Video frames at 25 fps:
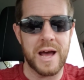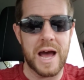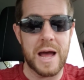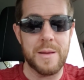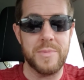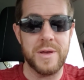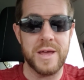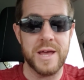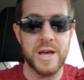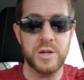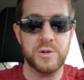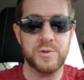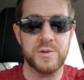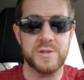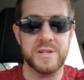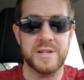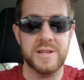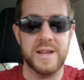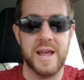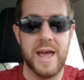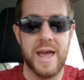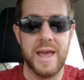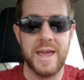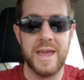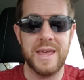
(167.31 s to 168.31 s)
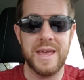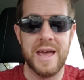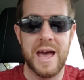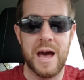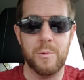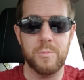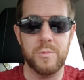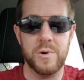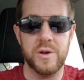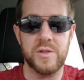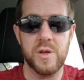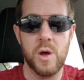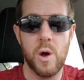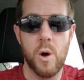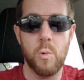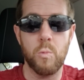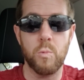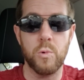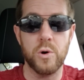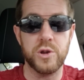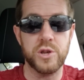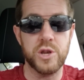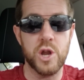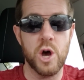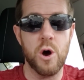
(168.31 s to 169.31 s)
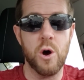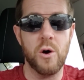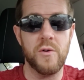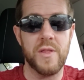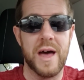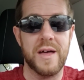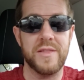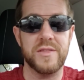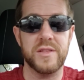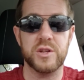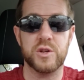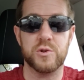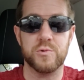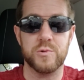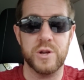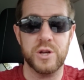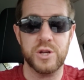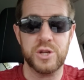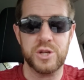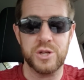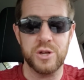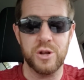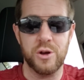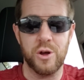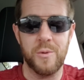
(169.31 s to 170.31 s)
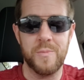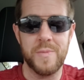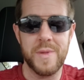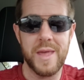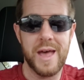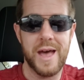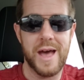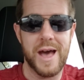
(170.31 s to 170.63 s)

I'd be interested in hanging out with would know that the traditional